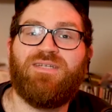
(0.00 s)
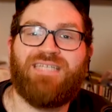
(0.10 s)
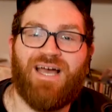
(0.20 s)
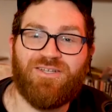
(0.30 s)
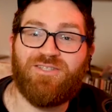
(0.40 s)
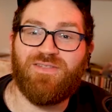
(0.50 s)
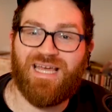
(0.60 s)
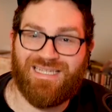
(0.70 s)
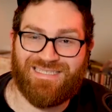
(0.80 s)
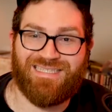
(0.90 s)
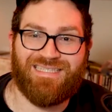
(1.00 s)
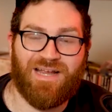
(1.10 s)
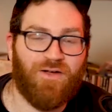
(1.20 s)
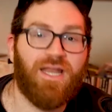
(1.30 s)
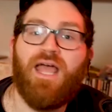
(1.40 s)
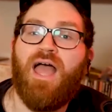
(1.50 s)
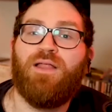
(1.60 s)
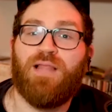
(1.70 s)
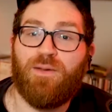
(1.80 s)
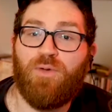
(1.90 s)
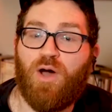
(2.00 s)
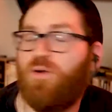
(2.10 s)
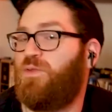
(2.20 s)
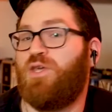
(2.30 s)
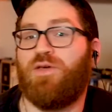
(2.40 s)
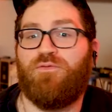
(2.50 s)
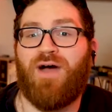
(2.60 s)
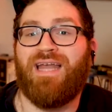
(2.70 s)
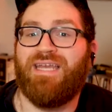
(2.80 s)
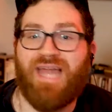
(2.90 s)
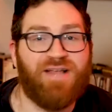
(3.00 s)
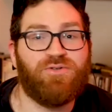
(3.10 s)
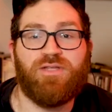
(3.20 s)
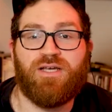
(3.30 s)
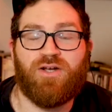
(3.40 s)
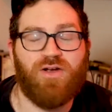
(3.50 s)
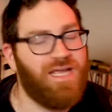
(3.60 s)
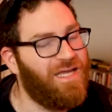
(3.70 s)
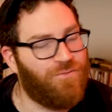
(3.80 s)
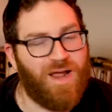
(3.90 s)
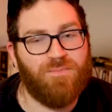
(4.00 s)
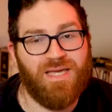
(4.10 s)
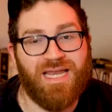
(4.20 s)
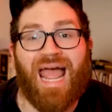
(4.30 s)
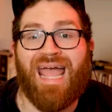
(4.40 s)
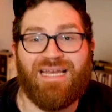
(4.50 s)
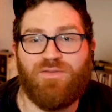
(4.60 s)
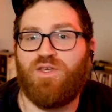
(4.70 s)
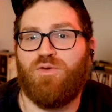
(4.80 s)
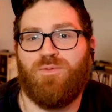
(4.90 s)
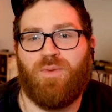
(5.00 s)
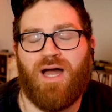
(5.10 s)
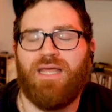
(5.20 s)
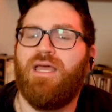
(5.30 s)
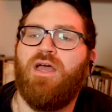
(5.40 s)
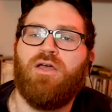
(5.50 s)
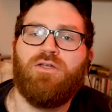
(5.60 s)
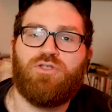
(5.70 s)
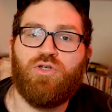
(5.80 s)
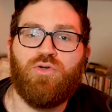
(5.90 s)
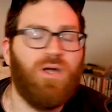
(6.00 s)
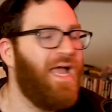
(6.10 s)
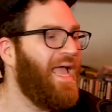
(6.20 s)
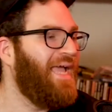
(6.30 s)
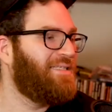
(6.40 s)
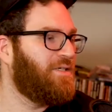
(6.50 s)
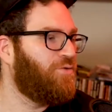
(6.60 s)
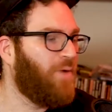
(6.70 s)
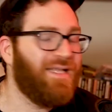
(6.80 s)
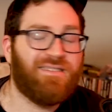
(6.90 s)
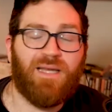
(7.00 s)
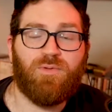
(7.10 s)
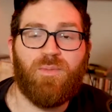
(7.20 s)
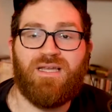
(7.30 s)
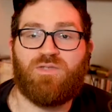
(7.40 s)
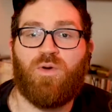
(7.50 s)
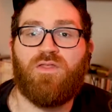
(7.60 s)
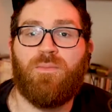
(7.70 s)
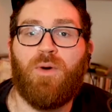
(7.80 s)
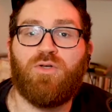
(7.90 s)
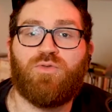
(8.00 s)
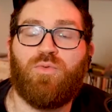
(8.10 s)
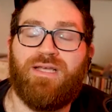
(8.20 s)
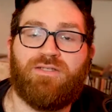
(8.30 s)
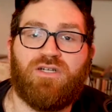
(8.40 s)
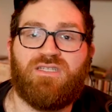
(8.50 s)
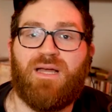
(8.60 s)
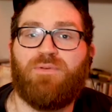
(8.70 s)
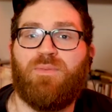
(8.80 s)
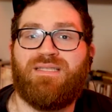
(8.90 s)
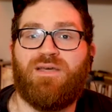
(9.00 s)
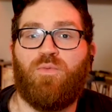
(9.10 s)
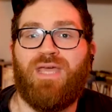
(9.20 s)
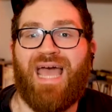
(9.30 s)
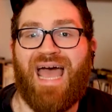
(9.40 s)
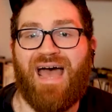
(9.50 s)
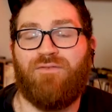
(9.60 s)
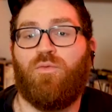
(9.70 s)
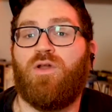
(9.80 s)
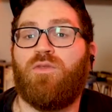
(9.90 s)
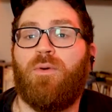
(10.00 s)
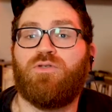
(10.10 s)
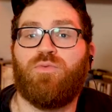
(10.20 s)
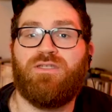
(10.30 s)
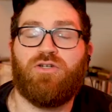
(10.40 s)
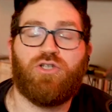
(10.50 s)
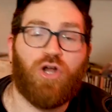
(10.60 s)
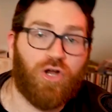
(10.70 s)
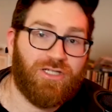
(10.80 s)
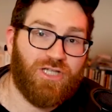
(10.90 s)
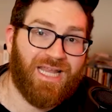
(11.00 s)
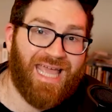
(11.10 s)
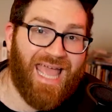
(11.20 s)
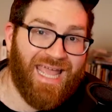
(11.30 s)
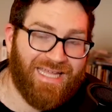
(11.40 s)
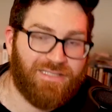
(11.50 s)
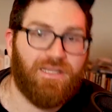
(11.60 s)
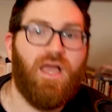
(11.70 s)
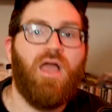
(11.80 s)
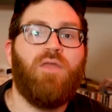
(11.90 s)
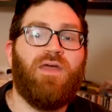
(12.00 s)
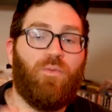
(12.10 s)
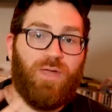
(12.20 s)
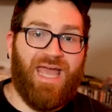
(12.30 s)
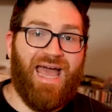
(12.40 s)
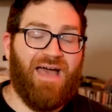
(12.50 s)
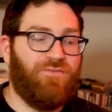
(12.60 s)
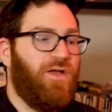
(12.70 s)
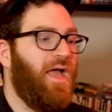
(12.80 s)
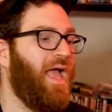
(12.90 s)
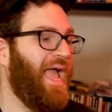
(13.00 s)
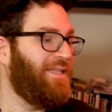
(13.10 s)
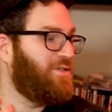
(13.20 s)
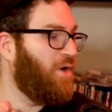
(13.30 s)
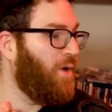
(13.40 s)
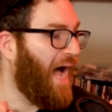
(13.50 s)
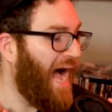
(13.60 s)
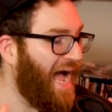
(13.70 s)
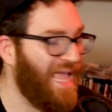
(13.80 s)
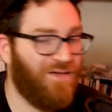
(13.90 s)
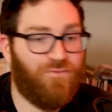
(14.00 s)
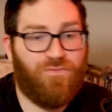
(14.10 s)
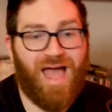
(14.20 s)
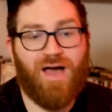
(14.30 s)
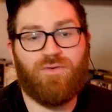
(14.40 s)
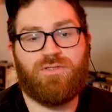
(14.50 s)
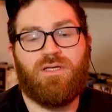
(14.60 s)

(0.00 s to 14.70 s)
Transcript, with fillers: tells you that it's a steroid, let them know that you can find it naturally occurring in red meat and in the human body. Two, it's a great supplement. It's one of the most researched supplements that we have, one of the most researched ergogenic aids that we have. And so I have found